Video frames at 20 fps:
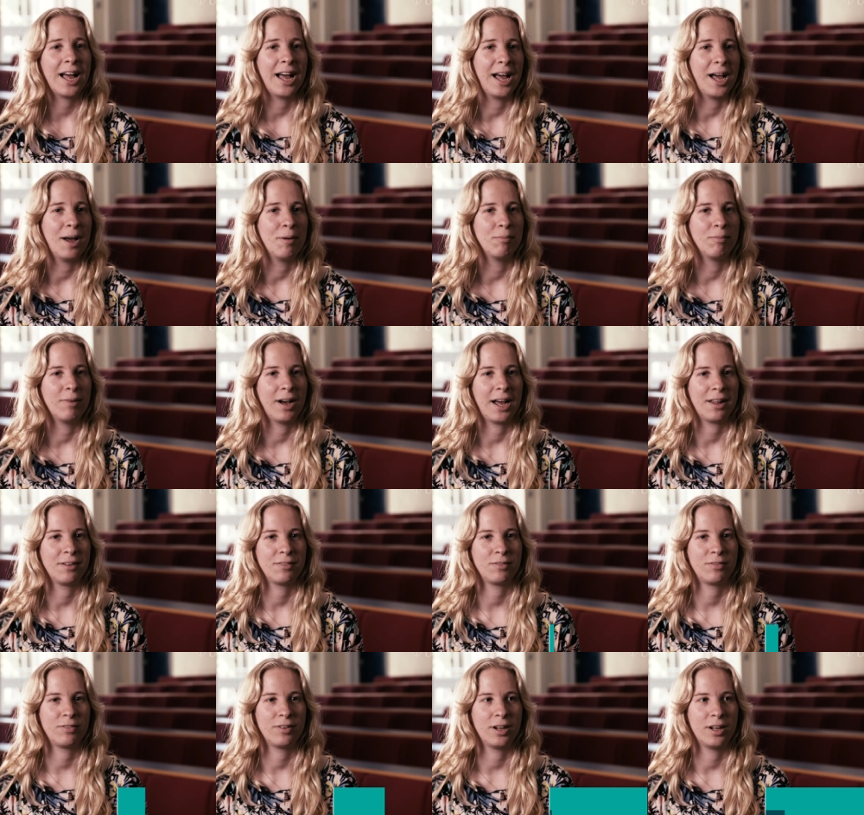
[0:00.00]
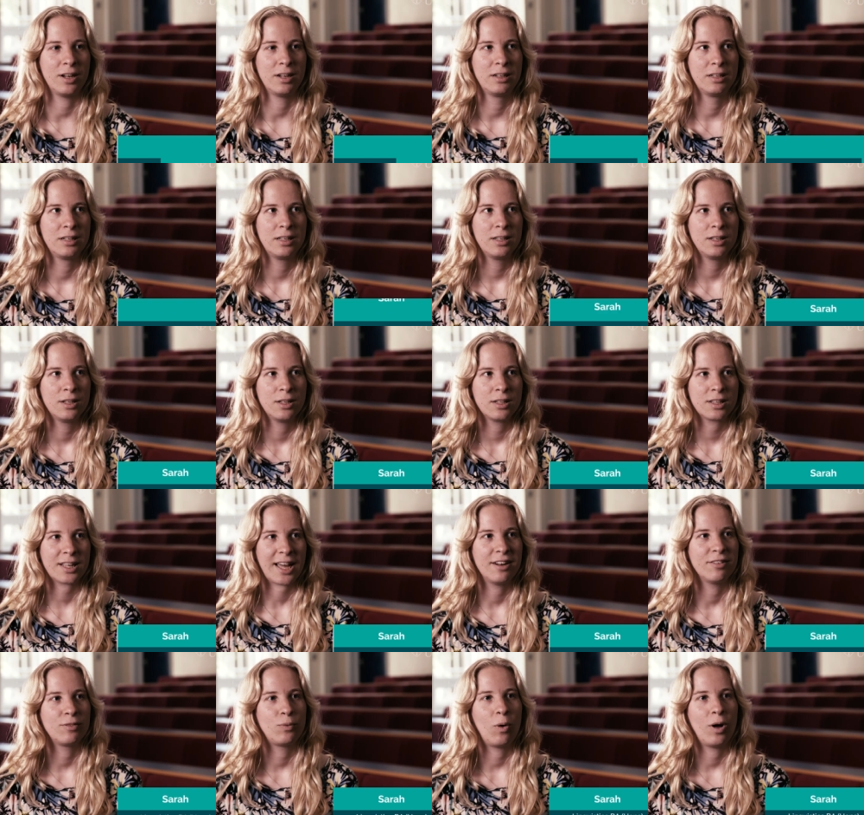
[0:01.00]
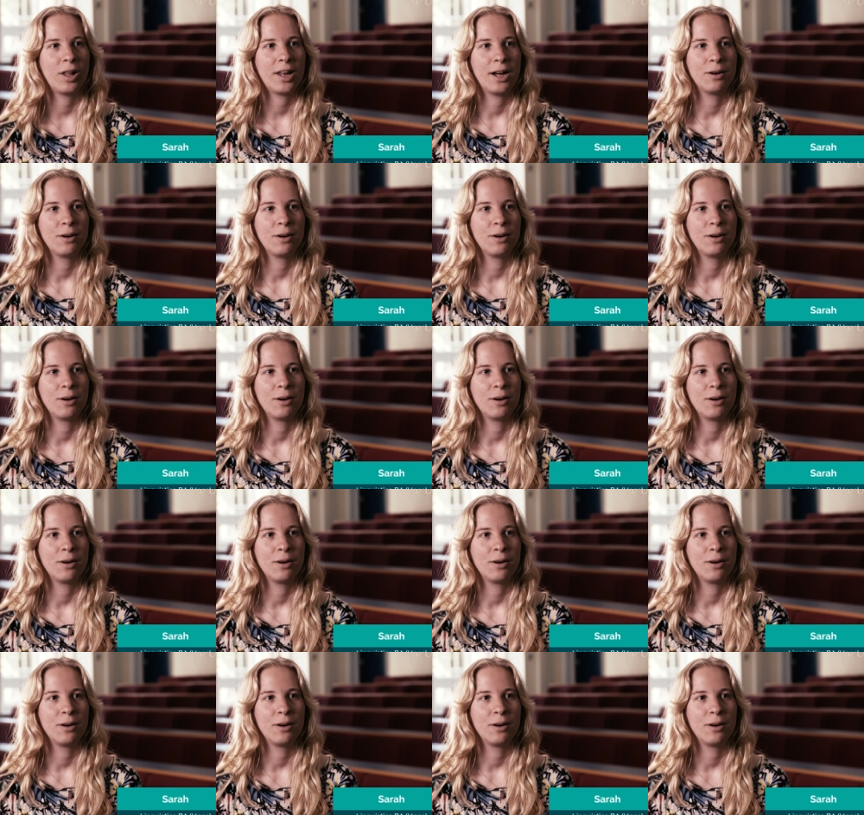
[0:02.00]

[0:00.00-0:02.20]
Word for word: and for kind of what